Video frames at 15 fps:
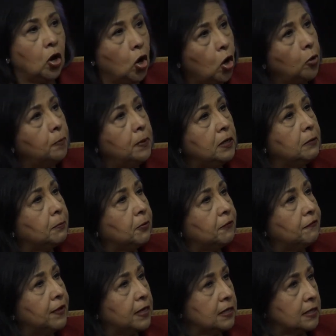hoping to
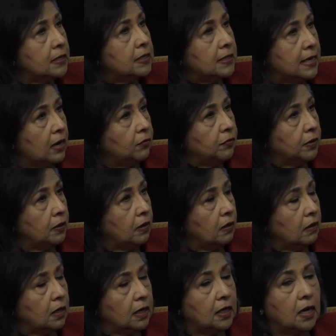perfect it down the
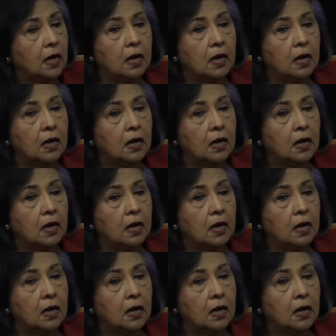line.